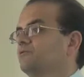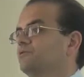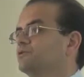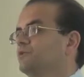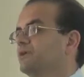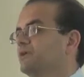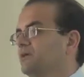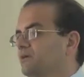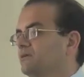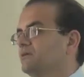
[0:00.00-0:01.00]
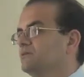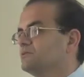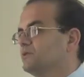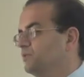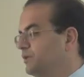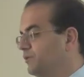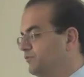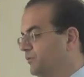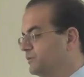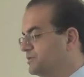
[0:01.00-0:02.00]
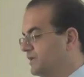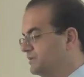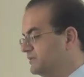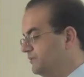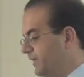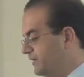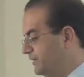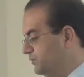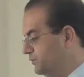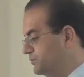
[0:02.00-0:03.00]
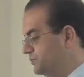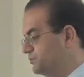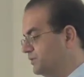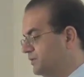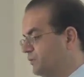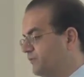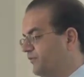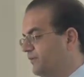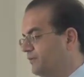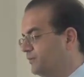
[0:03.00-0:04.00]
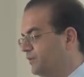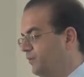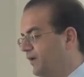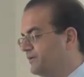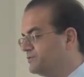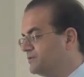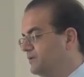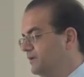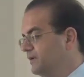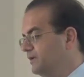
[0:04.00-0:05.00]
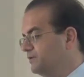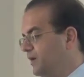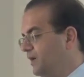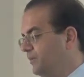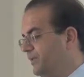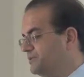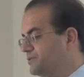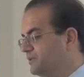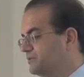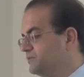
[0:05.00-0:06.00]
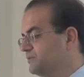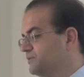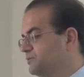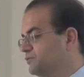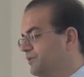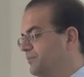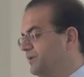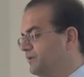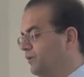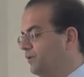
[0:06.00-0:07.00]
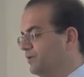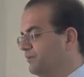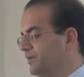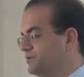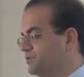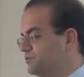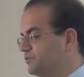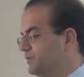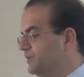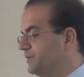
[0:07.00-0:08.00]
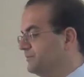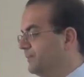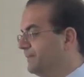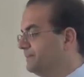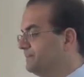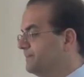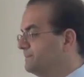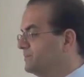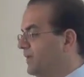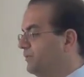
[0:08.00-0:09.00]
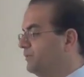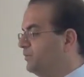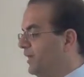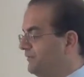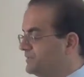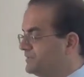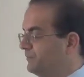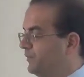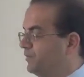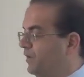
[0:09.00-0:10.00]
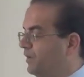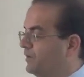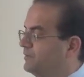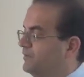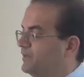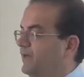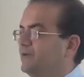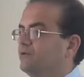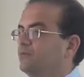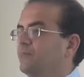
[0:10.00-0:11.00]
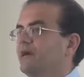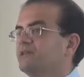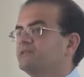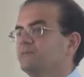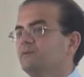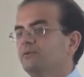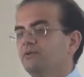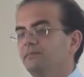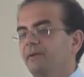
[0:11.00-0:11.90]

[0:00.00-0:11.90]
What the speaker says: for drinking. So we don't focus on the dependent, which usually requires either outpatient treatment or inpatient treatment. We do have a simple card that kind of reminds people